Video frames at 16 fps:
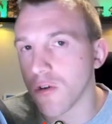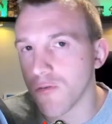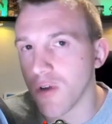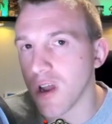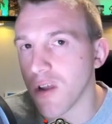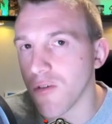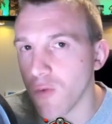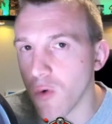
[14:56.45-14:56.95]

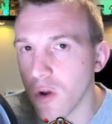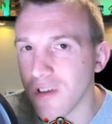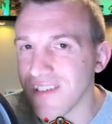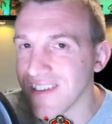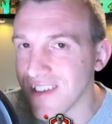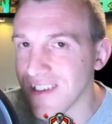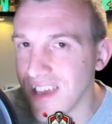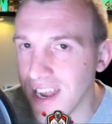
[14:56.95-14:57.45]
Corral
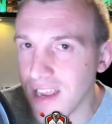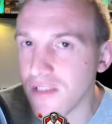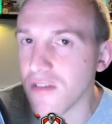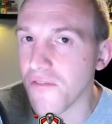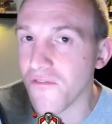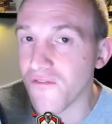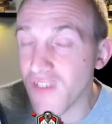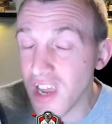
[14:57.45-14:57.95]
Royals
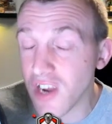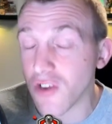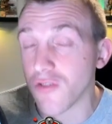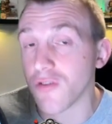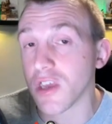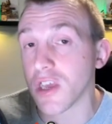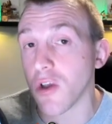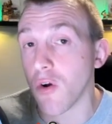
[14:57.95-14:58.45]
getting the
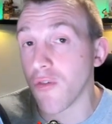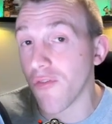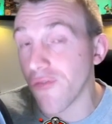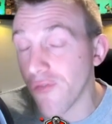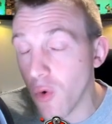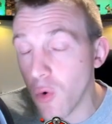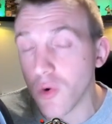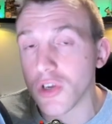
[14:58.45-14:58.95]
victory,
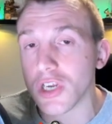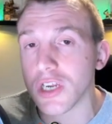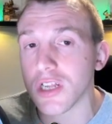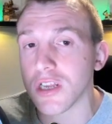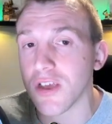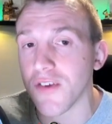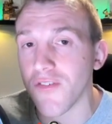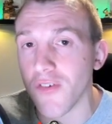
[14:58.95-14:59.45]

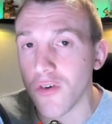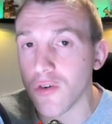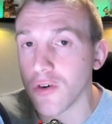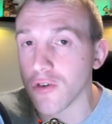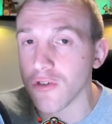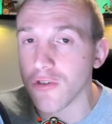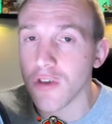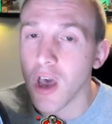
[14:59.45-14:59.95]
unfortunately
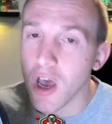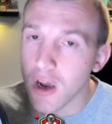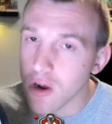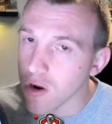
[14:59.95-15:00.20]
for us,